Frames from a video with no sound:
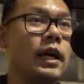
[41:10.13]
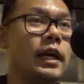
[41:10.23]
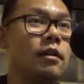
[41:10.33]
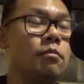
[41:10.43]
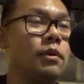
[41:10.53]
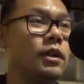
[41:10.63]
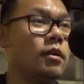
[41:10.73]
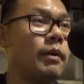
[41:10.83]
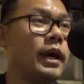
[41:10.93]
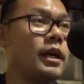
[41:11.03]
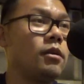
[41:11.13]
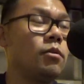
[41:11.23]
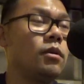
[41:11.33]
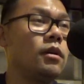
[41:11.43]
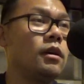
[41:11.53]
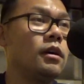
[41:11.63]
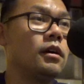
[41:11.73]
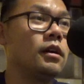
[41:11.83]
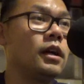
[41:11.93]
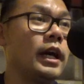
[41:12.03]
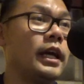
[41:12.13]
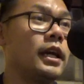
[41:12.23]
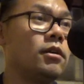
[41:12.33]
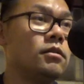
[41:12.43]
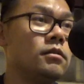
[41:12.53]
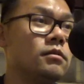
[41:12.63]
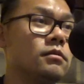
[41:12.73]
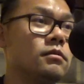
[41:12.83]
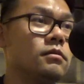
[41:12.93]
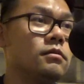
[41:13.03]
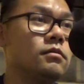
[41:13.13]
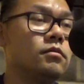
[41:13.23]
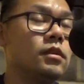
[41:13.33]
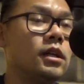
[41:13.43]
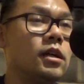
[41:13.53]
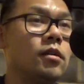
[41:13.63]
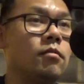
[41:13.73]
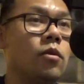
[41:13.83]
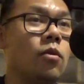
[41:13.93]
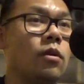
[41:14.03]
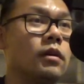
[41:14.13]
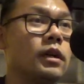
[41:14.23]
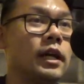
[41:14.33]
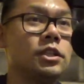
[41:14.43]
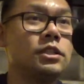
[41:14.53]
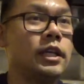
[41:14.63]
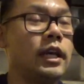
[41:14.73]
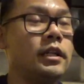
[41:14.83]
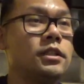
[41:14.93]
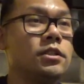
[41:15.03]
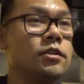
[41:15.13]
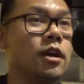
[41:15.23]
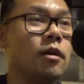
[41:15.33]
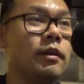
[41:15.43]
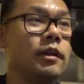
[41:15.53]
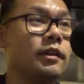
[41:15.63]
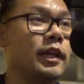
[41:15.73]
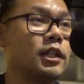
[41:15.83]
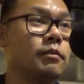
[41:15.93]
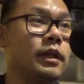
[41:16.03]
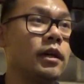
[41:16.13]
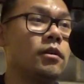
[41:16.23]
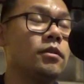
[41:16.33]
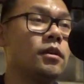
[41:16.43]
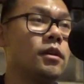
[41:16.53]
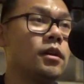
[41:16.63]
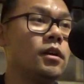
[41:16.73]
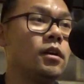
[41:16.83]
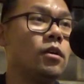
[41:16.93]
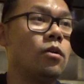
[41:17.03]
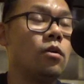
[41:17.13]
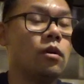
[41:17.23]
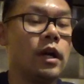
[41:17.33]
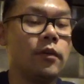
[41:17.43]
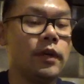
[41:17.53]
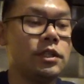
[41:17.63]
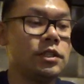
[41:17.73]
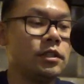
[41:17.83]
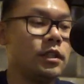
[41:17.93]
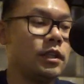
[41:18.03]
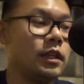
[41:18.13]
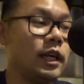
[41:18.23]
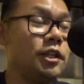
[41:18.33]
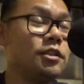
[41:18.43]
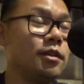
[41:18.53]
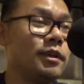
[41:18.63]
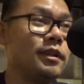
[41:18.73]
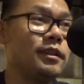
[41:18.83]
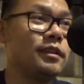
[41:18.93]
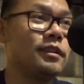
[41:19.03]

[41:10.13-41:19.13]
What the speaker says: can put in a packet where I get out, or I just stay in until the Army either kicks me out or I reach the age limit.